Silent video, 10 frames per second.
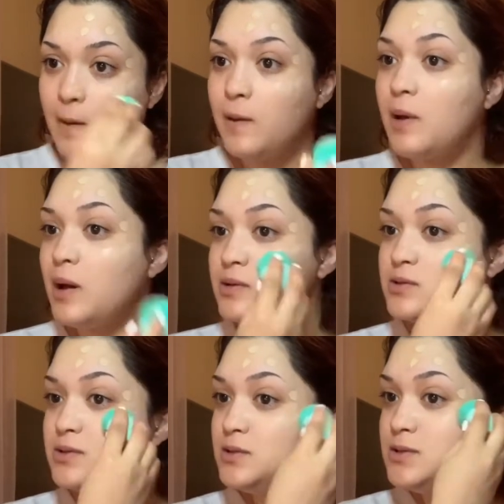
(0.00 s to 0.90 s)
Gosh
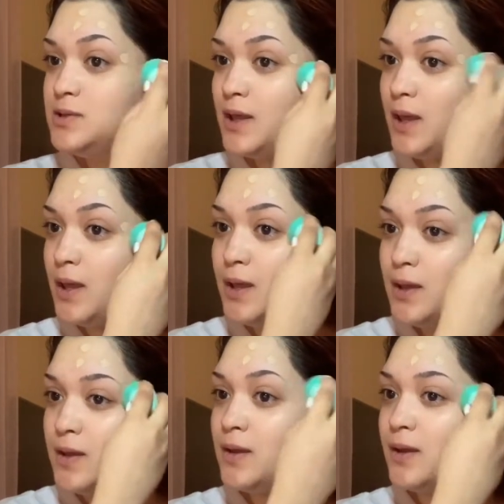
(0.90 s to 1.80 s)

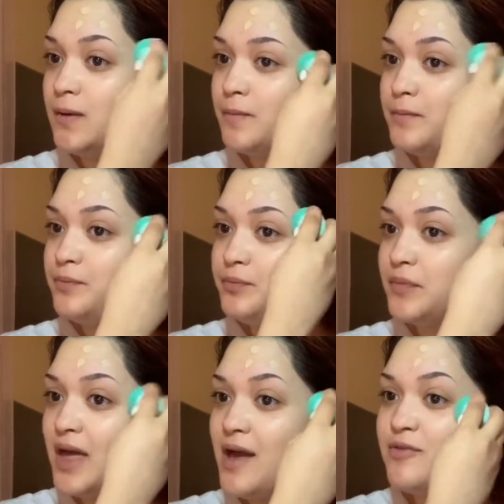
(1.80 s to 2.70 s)
dang.
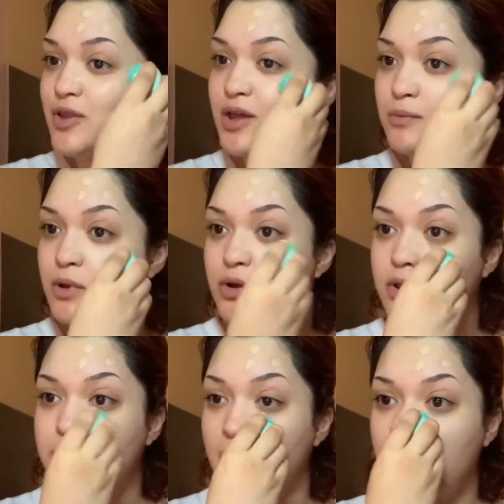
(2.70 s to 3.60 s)
I feel like I'm
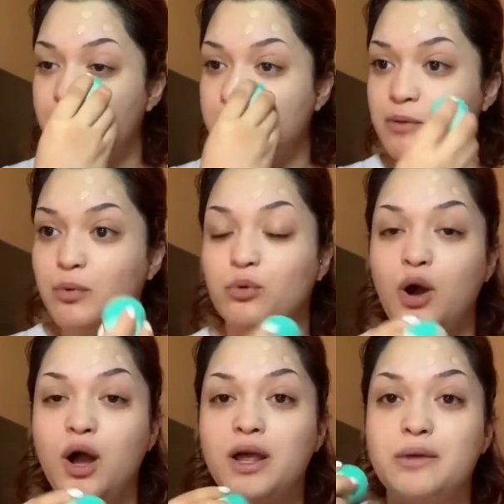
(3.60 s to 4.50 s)
literally, I picked up a
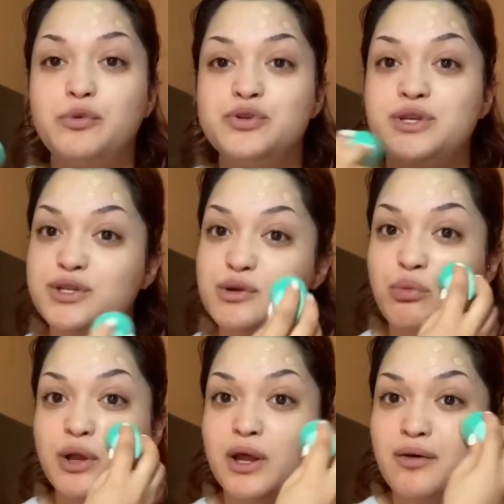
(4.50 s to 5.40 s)
rock and I'm using it to
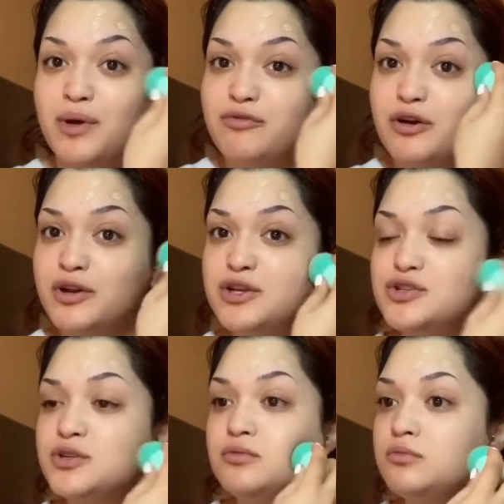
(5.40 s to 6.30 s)
blend out my
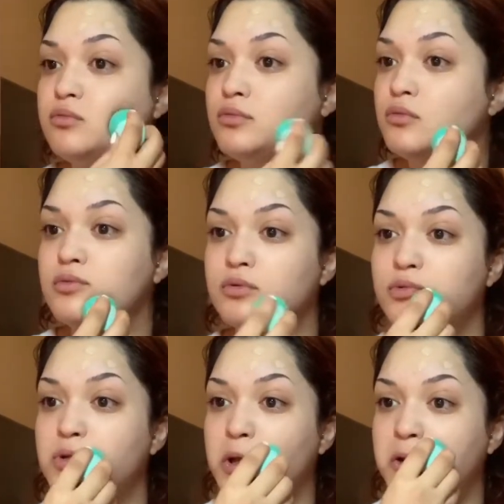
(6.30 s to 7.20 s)
foundation.
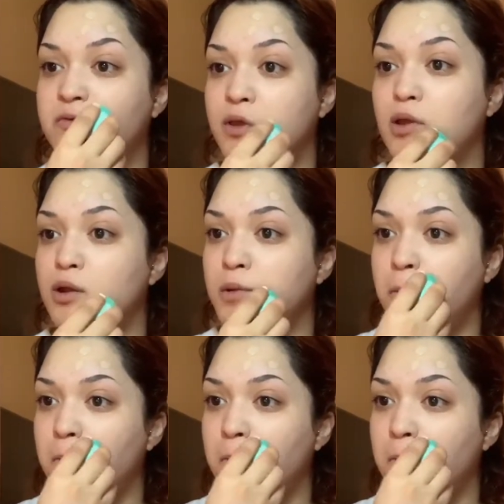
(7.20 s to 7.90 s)
Not even kidding.